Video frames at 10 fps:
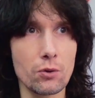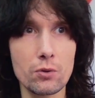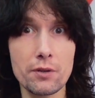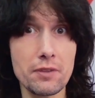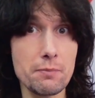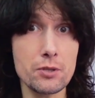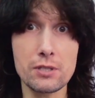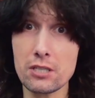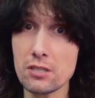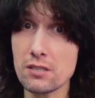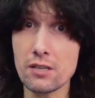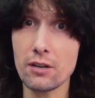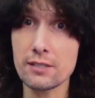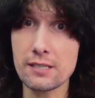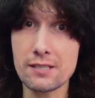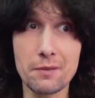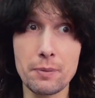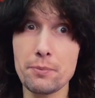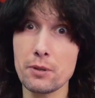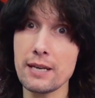all of the musicians and artists that
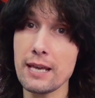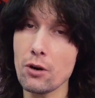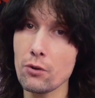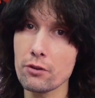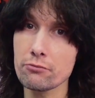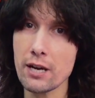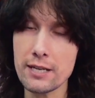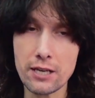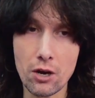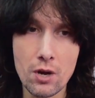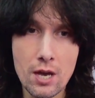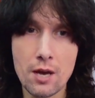people can hear on the radio.